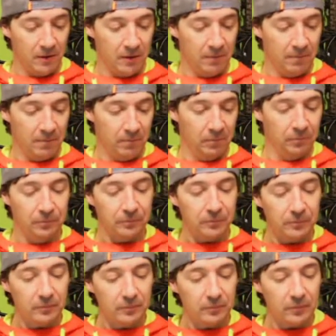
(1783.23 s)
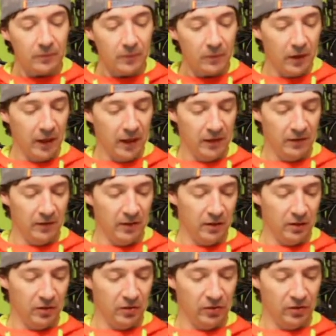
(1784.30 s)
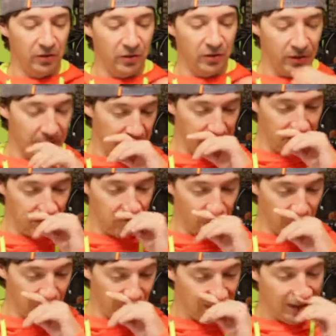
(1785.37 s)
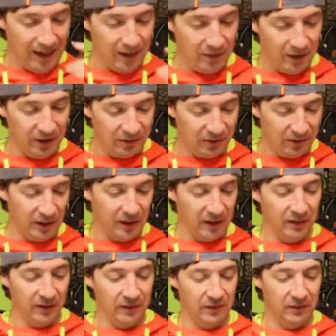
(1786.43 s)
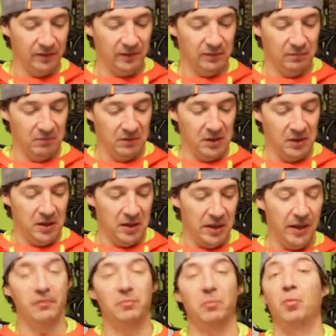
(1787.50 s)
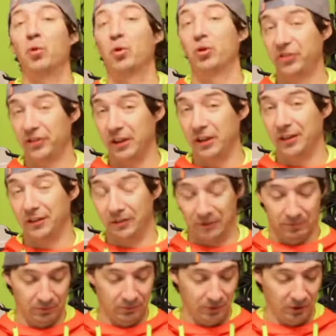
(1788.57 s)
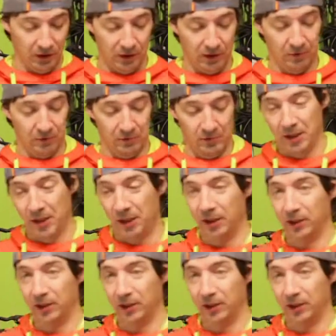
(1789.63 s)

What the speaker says: and there's some cool climbing skins and more skis. So